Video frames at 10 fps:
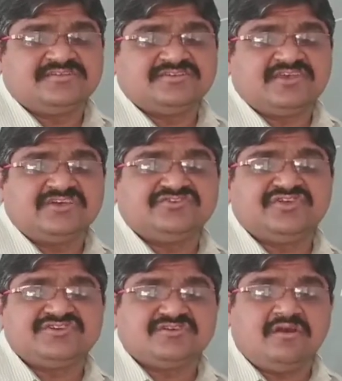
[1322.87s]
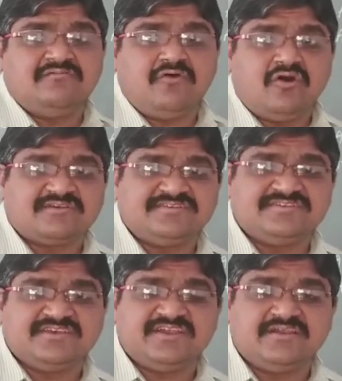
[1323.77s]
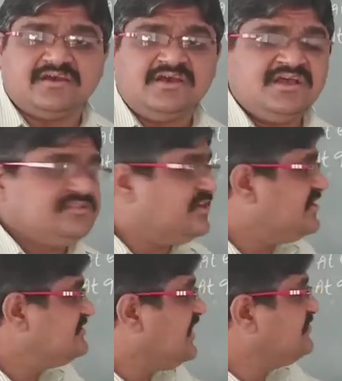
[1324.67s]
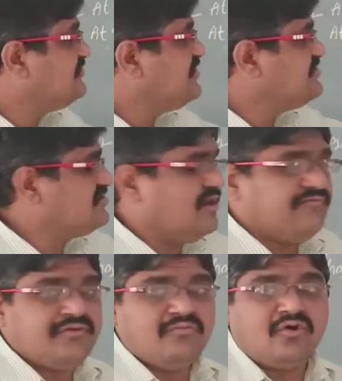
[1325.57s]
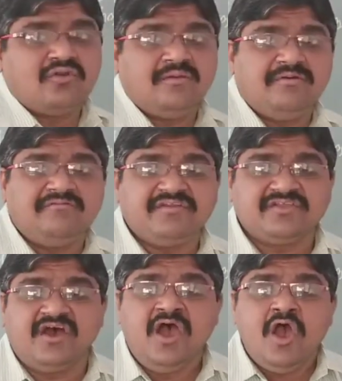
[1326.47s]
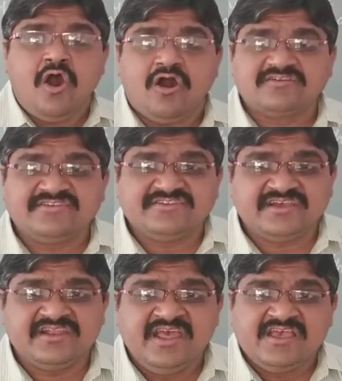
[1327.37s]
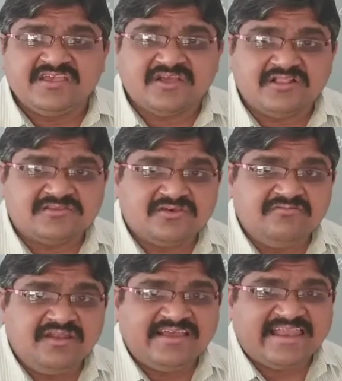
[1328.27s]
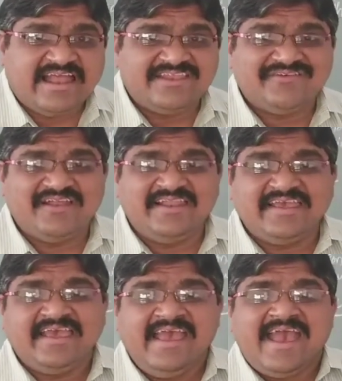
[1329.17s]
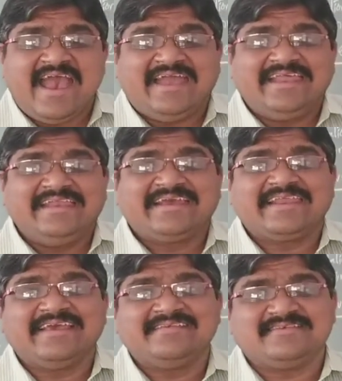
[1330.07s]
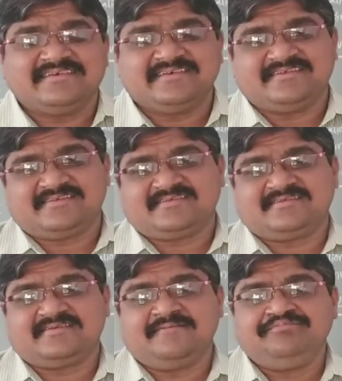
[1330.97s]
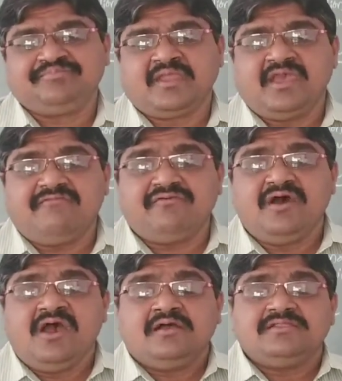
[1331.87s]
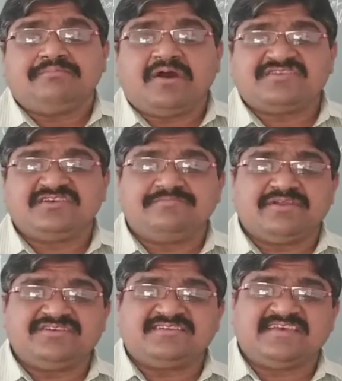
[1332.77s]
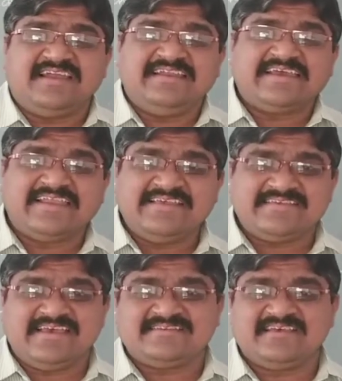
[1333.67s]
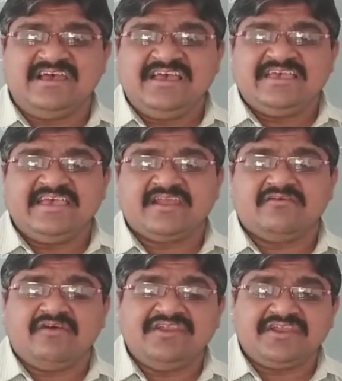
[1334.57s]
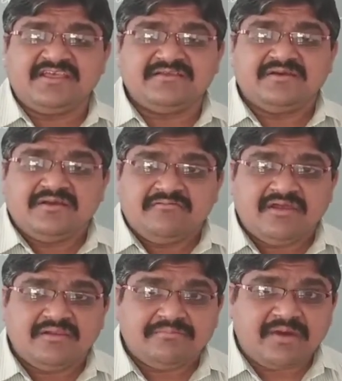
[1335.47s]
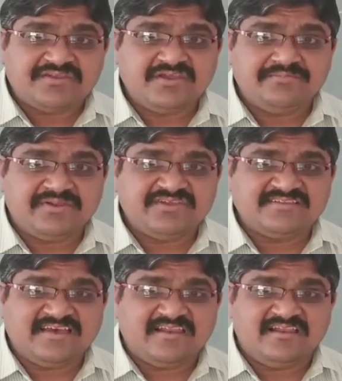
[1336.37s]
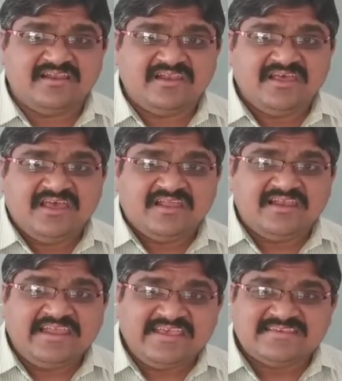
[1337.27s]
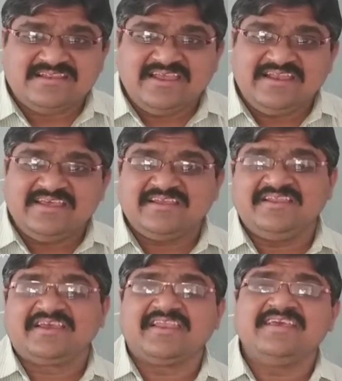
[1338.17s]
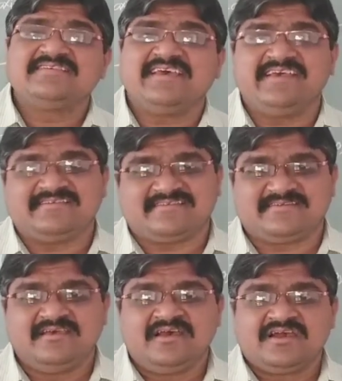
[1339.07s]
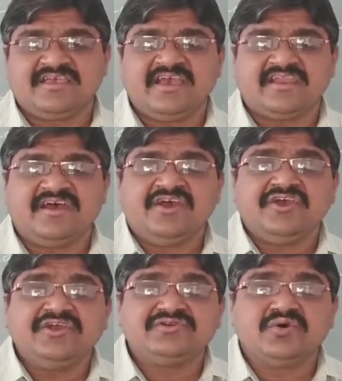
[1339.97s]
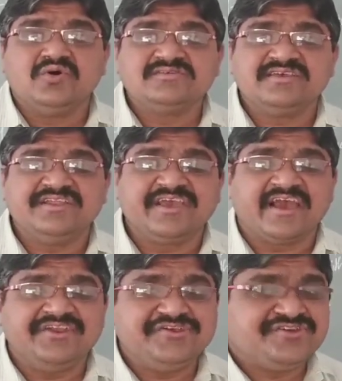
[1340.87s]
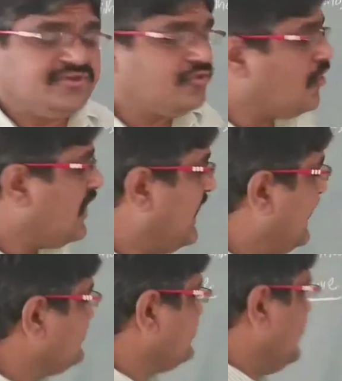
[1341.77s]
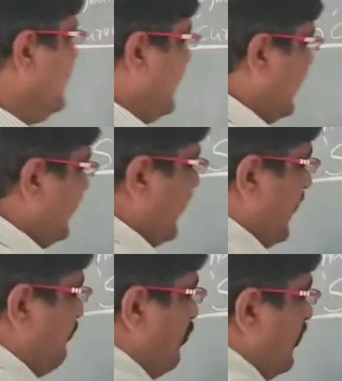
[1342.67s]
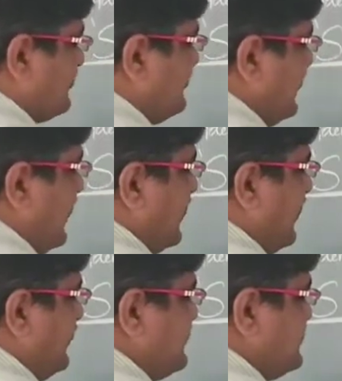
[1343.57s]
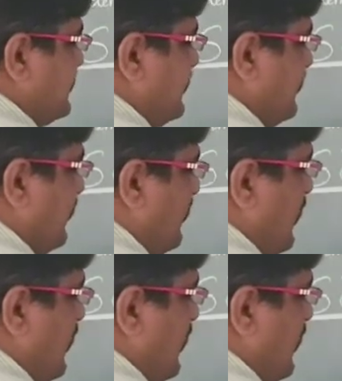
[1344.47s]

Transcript: saturation of oxygen, that is saturation of hemoglobin with oxygen is also will gradually and increases. If the partial pressures are decreases, here when it is when partial pressures are leastly decreases, here it shows in the condition called as an hypoxia condition.